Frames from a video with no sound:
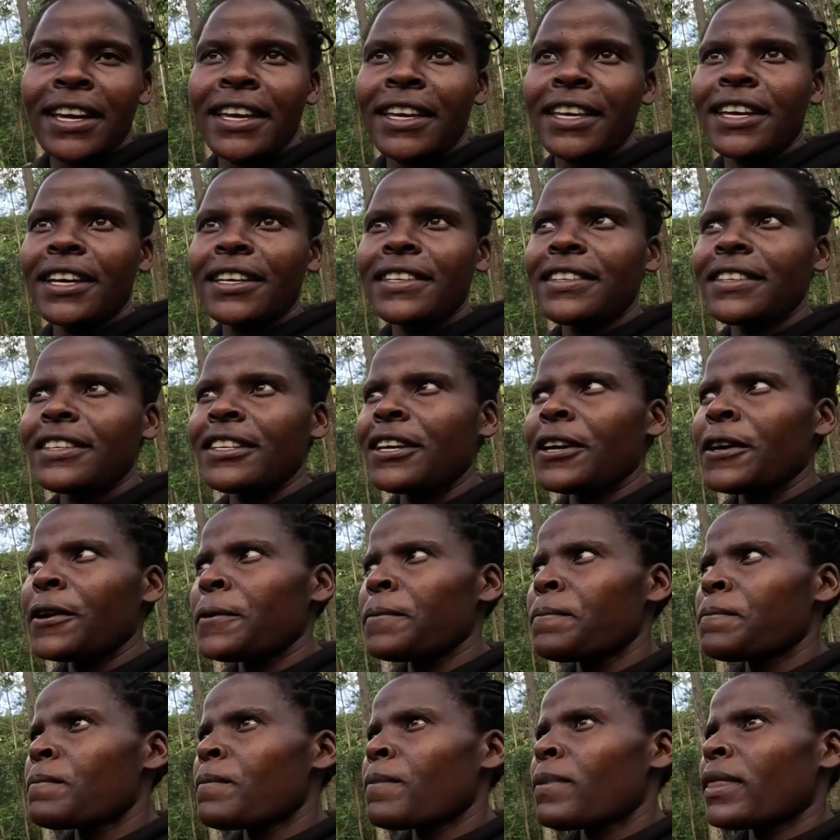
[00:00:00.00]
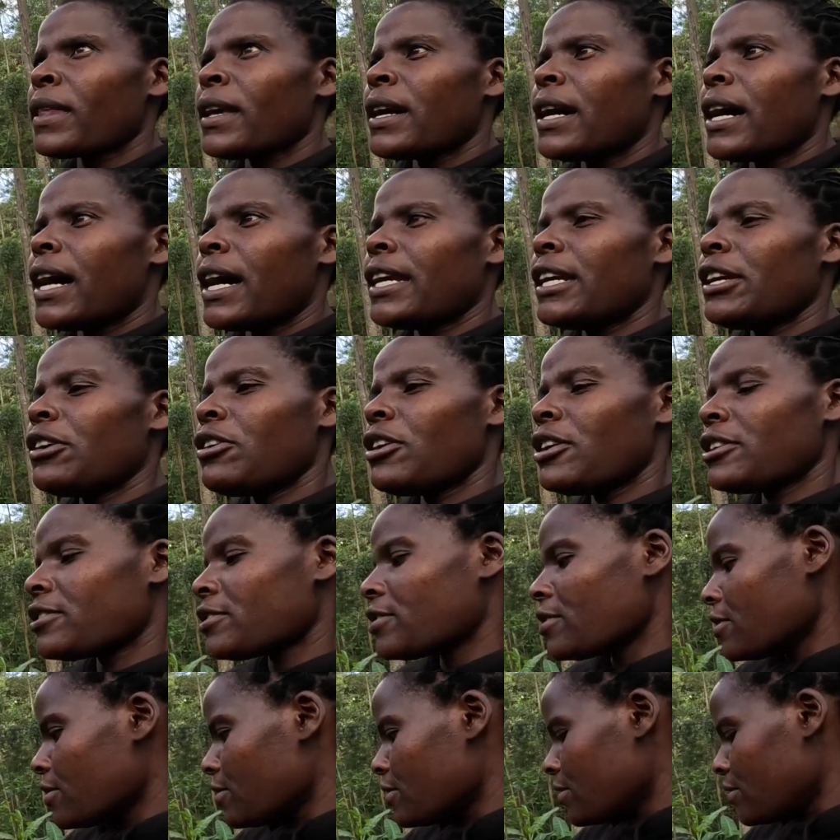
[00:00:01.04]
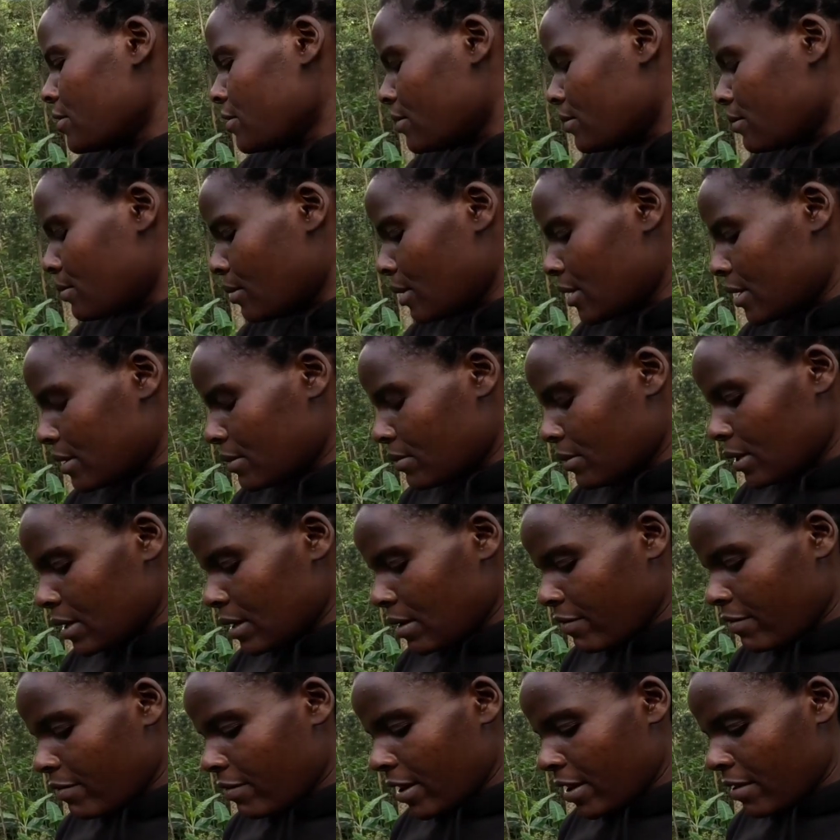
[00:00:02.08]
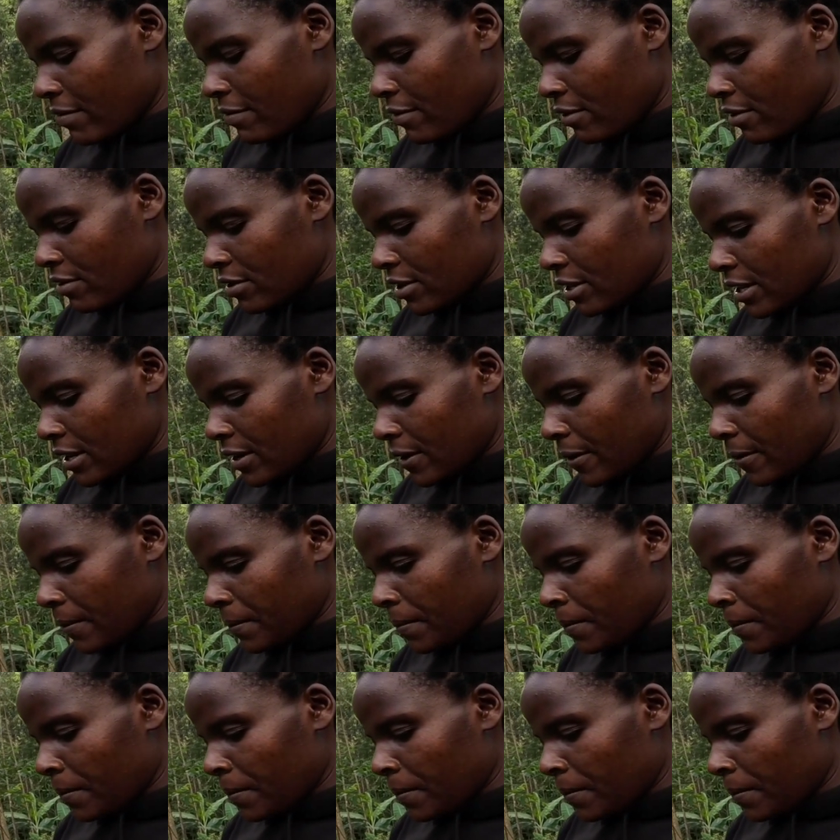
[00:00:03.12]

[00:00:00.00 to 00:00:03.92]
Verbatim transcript: Yes and also what what have i forgotten